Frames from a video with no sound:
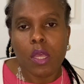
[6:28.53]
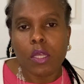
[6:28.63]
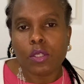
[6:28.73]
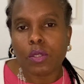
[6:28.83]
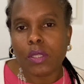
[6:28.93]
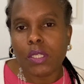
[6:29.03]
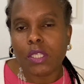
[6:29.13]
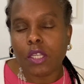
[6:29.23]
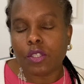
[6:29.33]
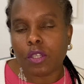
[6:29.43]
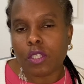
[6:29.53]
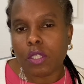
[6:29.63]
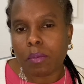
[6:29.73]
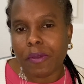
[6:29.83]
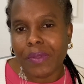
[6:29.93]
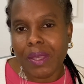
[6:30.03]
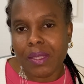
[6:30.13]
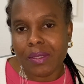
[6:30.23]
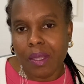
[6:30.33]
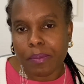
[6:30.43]
So these are just some of the
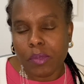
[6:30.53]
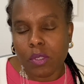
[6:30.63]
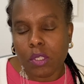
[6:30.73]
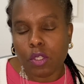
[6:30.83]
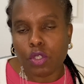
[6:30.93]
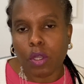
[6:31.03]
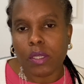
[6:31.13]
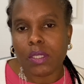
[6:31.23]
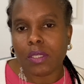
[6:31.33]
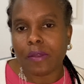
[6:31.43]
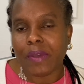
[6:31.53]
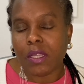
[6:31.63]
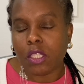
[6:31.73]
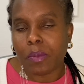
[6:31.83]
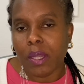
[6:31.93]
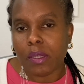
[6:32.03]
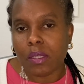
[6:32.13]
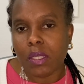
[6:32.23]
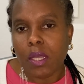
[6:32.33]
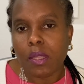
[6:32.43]
examples and choices of antibiotics
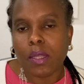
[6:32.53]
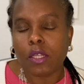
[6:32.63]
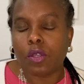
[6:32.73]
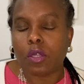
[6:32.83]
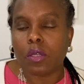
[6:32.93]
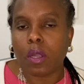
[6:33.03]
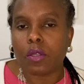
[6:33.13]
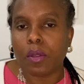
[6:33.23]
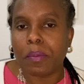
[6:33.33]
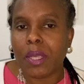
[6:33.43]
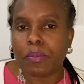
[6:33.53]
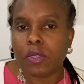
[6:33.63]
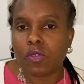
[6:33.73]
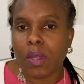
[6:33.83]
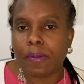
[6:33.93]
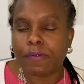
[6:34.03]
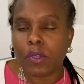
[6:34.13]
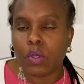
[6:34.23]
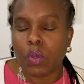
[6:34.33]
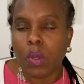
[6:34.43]
that your doctor may prescribe for
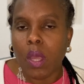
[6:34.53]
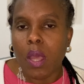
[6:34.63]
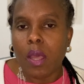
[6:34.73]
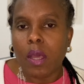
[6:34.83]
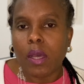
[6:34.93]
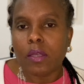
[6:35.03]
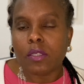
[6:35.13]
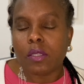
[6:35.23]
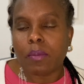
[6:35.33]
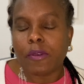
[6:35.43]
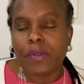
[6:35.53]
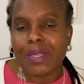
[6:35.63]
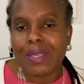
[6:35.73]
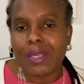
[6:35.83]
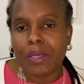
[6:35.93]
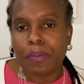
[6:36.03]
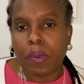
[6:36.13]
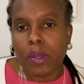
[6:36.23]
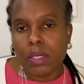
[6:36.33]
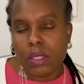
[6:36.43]
you. Some of the key
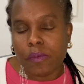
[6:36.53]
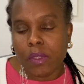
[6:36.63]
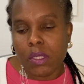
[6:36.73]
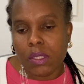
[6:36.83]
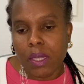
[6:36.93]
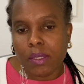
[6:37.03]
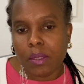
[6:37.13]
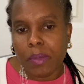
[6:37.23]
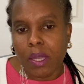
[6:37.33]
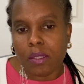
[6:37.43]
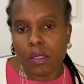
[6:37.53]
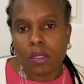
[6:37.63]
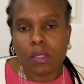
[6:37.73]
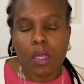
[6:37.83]
points for these antibiotics,